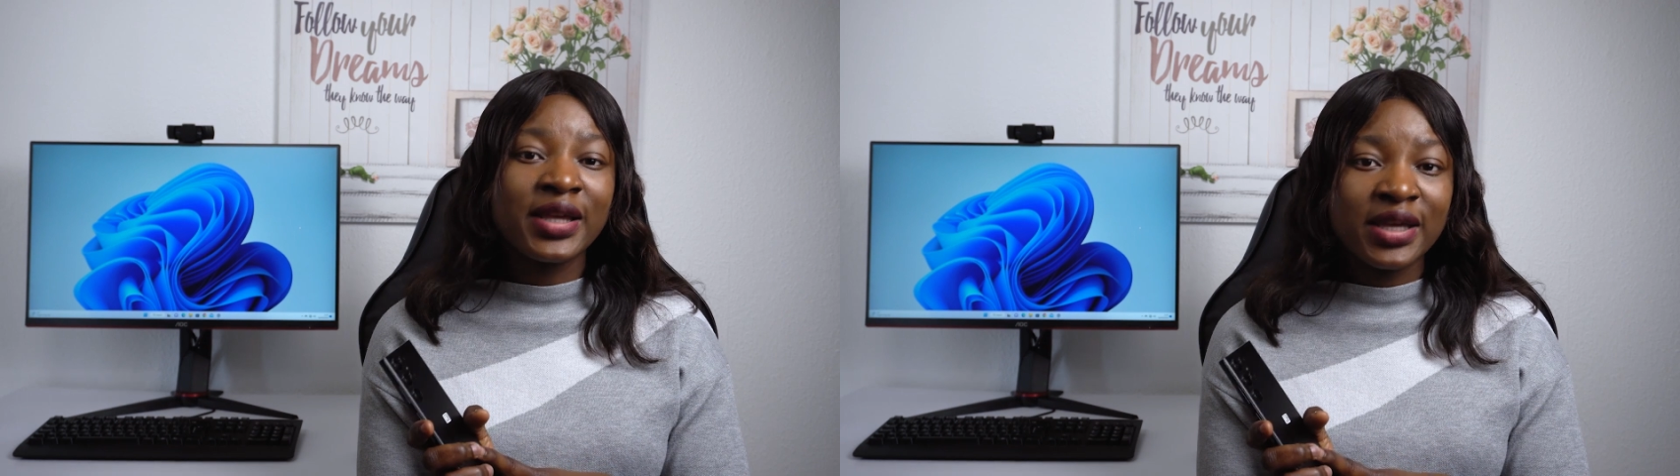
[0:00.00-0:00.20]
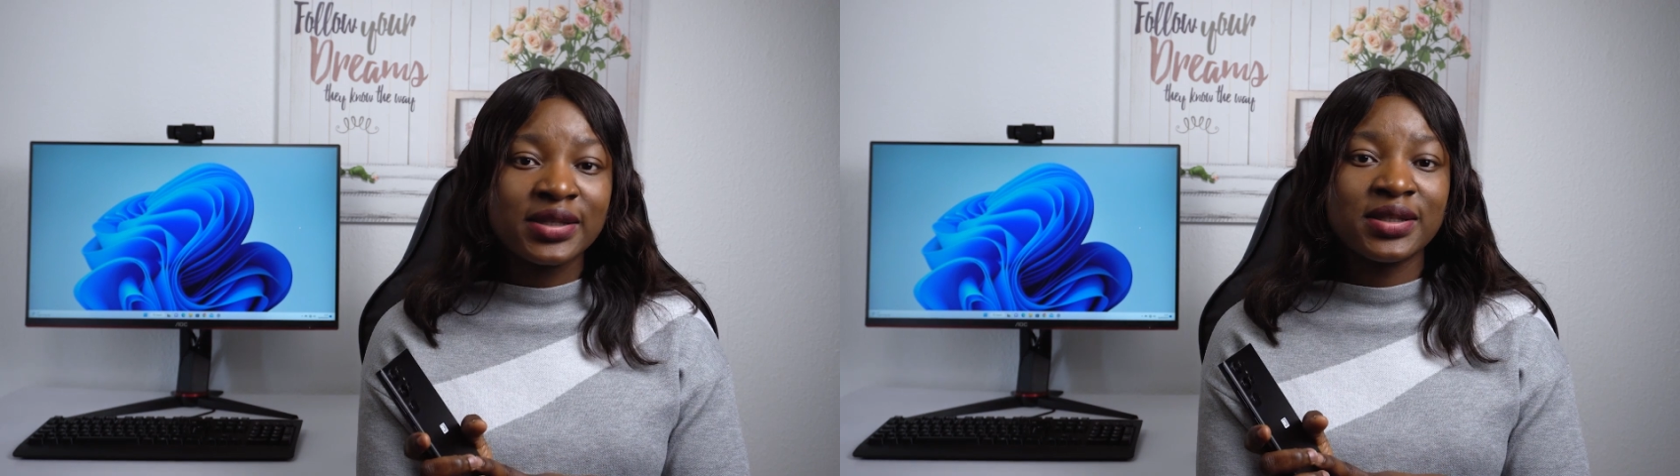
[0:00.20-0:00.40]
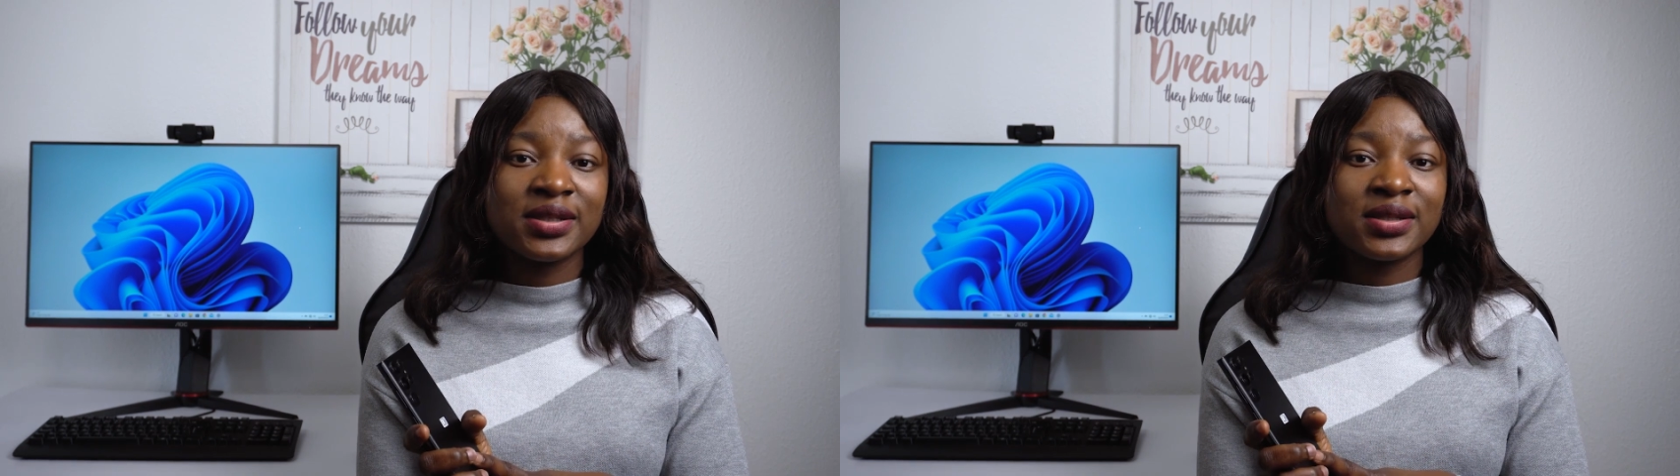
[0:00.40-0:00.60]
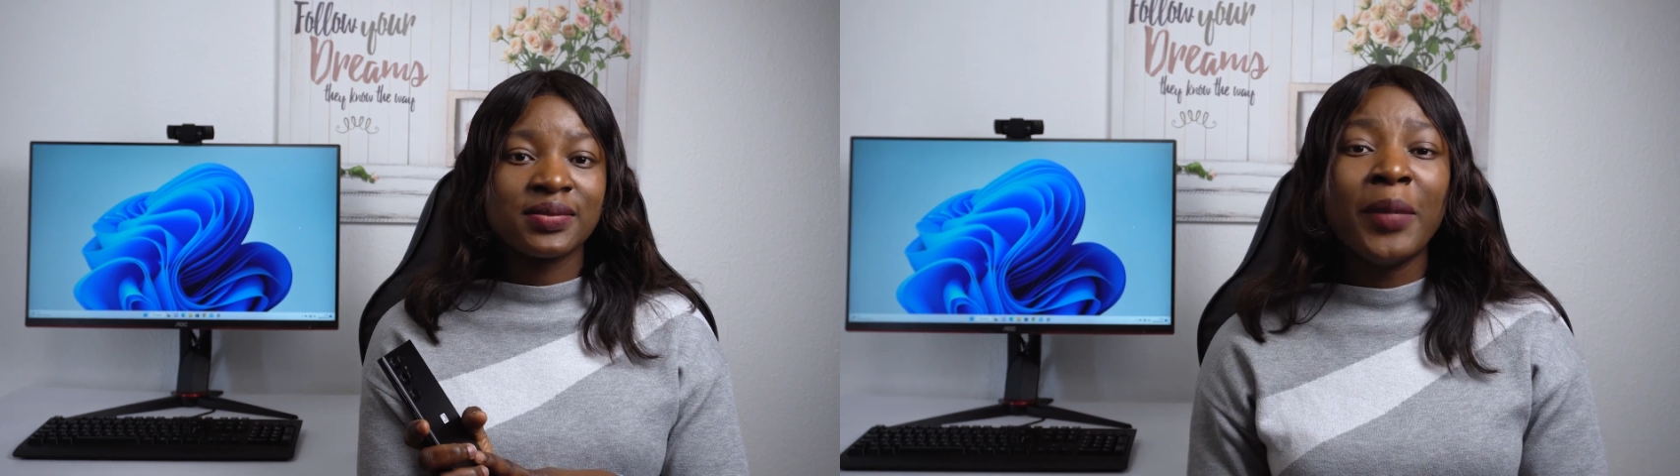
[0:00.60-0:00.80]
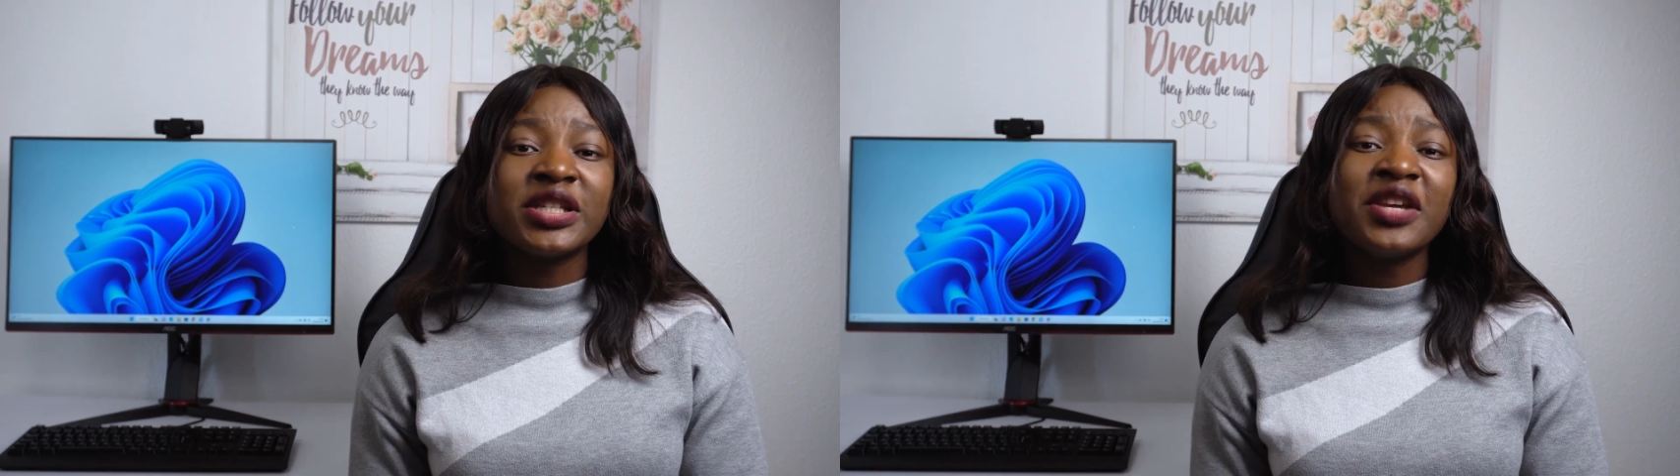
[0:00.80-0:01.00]
against it.
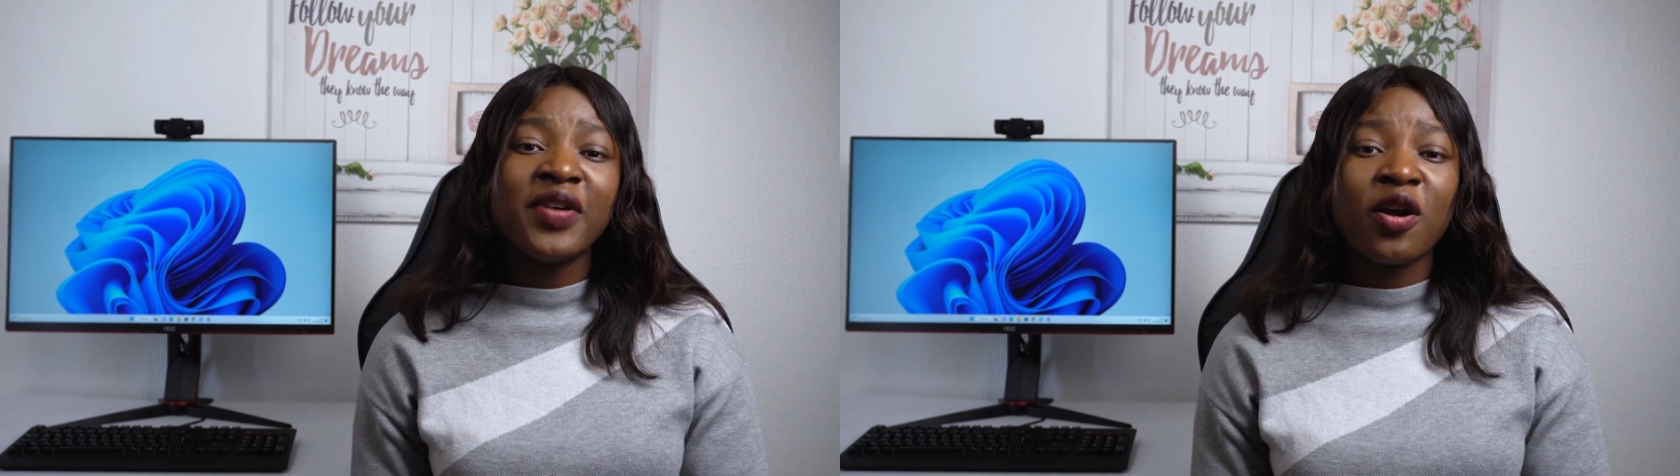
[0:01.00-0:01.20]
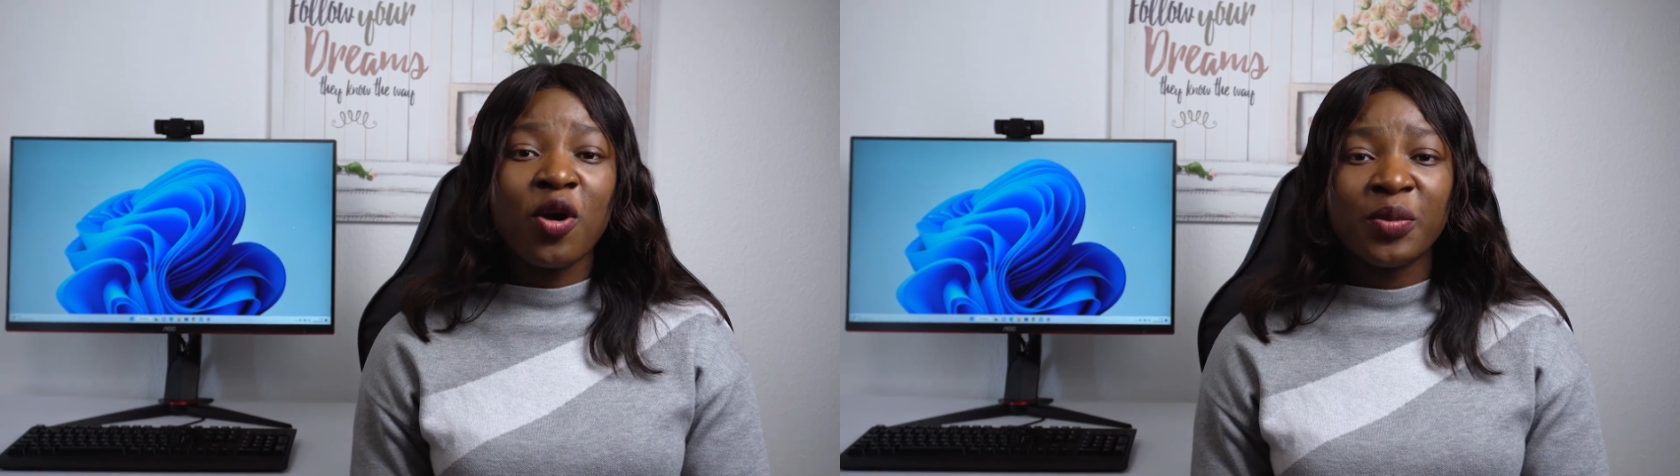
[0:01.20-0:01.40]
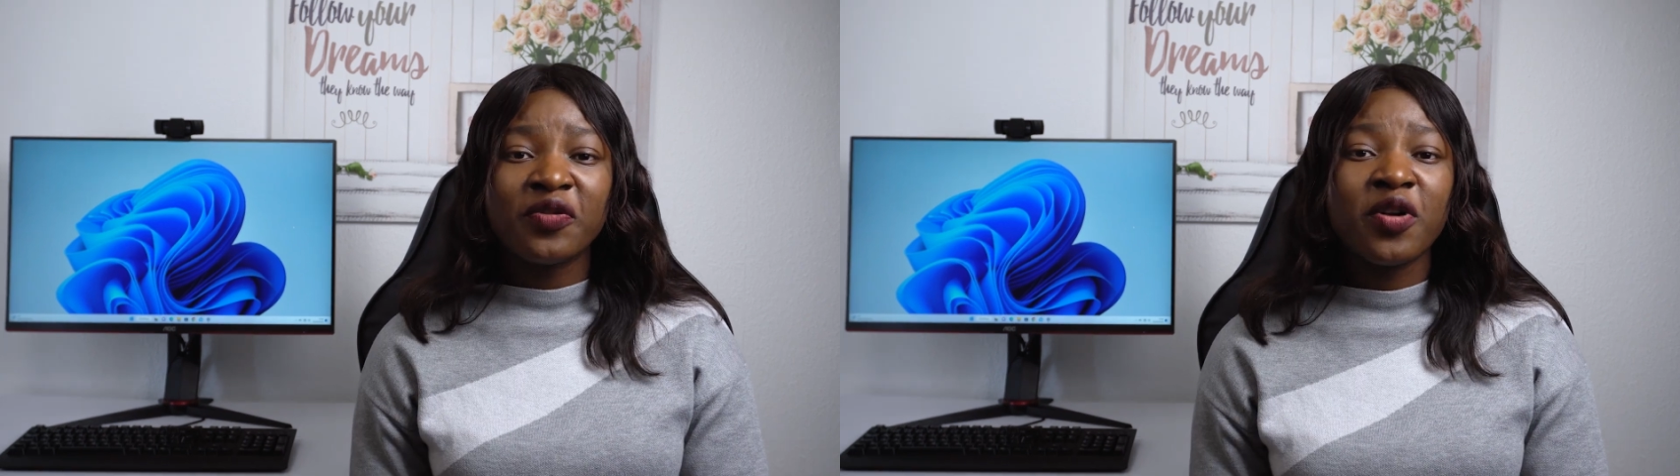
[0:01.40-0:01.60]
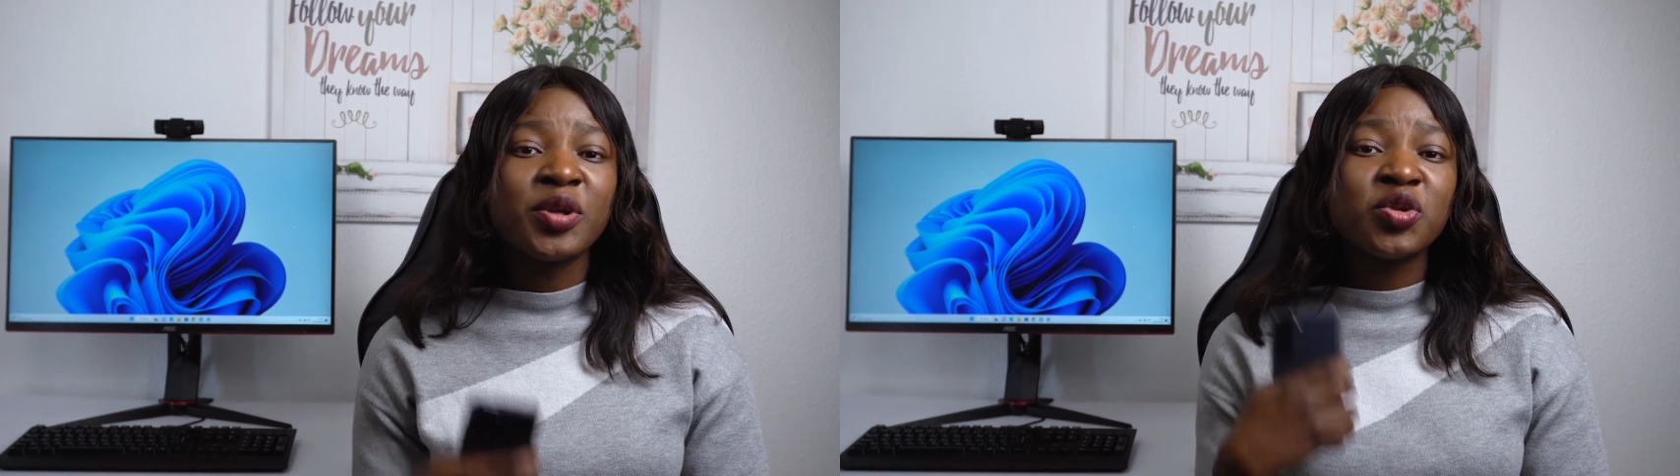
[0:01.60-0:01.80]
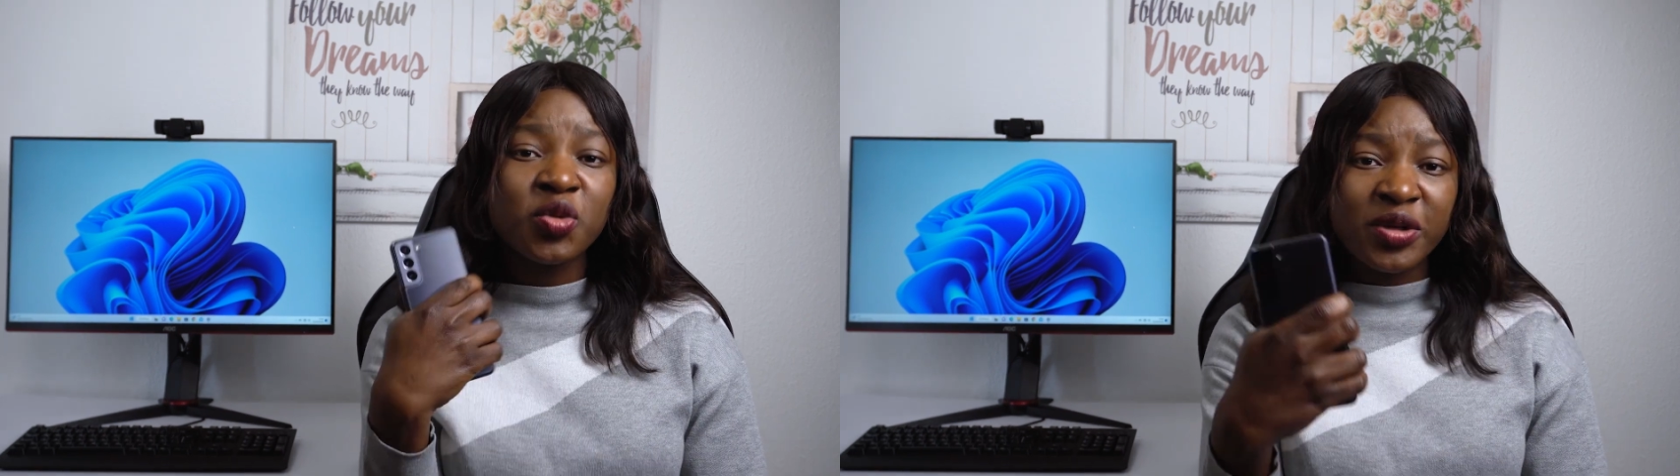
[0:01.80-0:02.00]
But if you are coming from
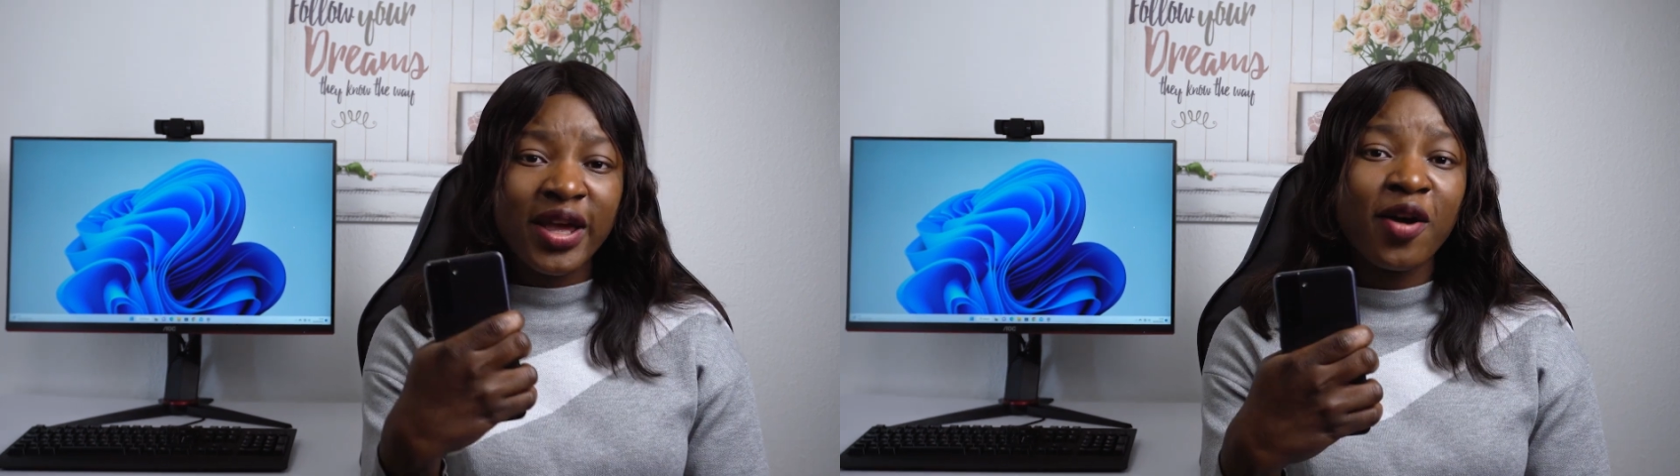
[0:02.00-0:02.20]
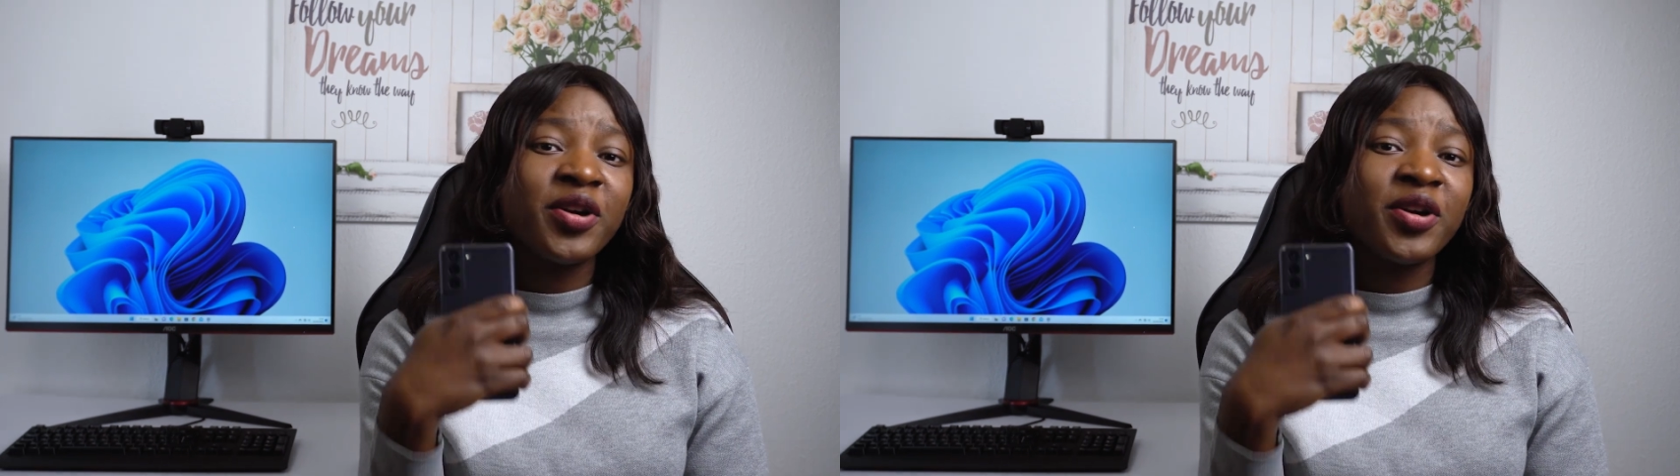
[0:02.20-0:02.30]
a 2-year